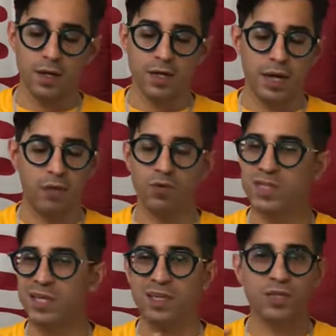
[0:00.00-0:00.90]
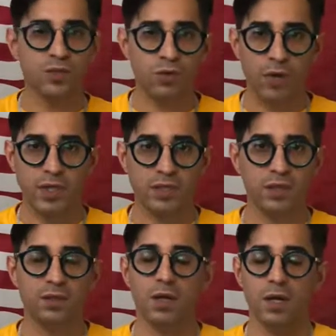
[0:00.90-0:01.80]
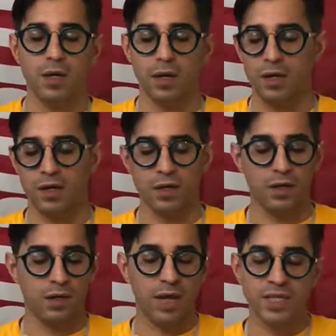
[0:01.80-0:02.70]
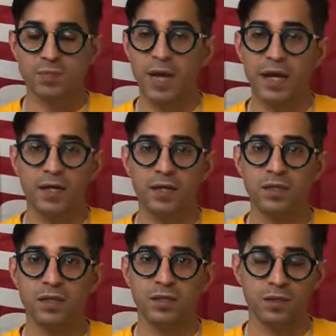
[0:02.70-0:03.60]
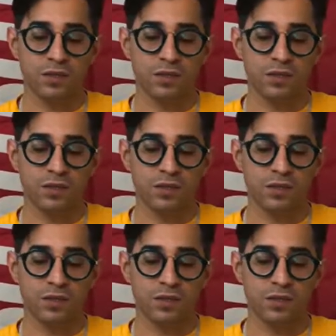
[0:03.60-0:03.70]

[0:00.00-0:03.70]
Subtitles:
Now, it wasn't anything too crazy. Less padding in the